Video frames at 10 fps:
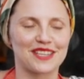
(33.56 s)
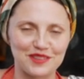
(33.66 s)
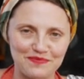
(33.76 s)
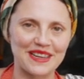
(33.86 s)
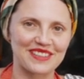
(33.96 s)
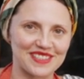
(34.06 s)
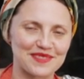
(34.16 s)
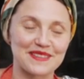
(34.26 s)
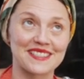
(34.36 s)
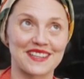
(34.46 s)
I do pick
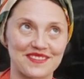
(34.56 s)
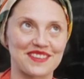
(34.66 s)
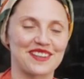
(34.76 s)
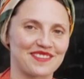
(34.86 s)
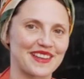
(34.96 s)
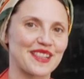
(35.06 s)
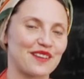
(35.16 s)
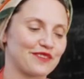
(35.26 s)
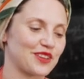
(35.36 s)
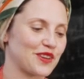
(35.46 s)
recipes that I really, really
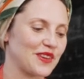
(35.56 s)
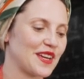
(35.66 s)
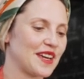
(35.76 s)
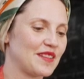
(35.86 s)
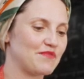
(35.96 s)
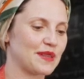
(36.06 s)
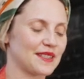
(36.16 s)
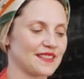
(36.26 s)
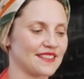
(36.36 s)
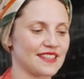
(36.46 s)
love for you,
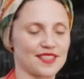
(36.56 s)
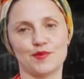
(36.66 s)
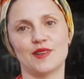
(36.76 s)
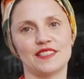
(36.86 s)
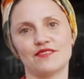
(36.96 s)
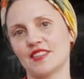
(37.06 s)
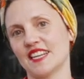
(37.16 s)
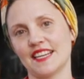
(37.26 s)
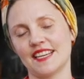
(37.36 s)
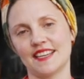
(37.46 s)
but this one
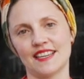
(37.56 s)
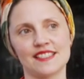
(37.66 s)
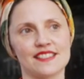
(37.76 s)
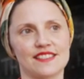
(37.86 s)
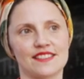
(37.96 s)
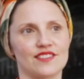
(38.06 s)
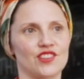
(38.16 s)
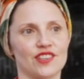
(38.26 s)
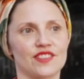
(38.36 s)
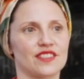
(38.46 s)
really is
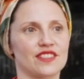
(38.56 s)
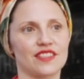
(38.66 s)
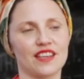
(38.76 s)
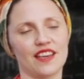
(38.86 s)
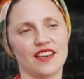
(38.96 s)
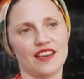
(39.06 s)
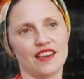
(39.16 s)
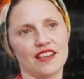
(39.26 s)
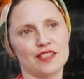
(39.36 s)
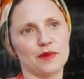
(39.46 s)
just,
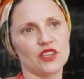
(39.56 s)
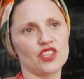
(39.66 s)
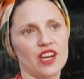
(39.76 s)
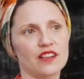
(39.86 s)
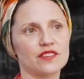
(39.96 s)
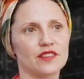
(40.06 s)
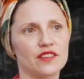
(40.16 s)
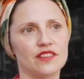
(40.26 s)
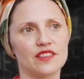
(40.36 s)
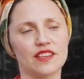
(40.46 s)
it's my
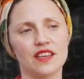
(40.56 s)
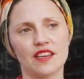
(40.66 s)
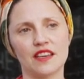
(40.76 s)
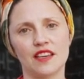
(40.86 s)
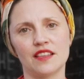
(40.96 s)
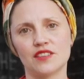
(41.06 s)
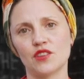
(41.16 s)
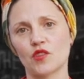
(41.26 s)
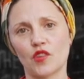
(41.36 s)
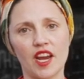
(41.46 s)
childhood, it's
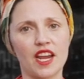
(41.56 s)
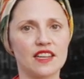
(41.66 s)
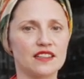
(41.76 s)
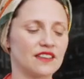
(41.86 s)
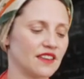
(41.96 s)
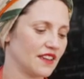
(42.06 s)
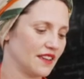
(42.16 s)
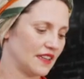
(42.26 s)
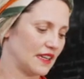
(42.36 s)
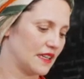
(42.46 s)
Ukraine,
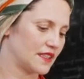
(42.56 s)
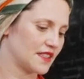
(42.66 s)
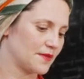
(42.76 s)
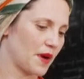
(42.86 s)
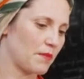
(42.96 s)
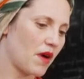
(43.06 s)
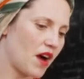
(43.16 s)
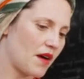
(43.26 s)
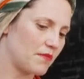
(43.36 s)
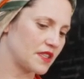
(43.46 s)
it's my
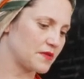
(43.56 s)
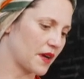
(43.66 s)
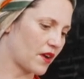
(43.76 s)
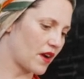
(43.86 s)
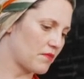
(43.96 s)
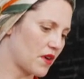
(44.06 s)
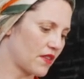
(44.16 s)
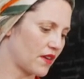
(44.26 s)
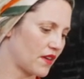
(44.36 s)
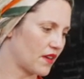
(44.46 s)
mom, it's my
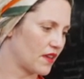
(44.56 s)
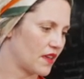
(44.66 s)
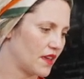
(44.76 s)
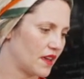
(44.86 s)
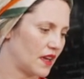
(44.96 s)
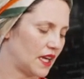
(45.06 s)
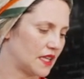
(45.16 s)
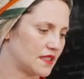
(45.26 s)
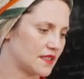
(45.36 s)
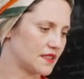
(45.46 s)
grandmother,
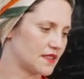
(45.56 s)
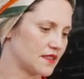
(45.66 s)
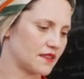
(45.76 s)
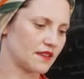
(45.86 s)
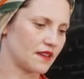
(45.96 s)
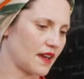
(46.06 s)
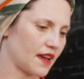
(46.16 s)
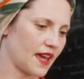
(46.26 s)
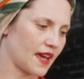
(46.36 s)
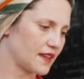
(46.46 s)
it's,
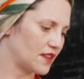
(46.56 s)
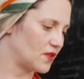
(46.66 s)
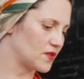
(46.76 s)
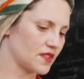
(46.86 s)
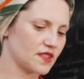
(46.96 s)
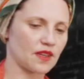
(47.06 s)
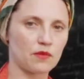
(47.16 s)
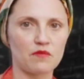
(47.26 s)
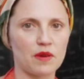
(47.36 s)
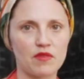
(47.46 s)
again, it uses some
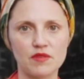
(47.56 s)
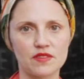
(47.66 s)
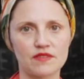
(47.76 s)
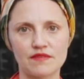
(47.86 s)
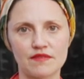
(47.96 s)
of my most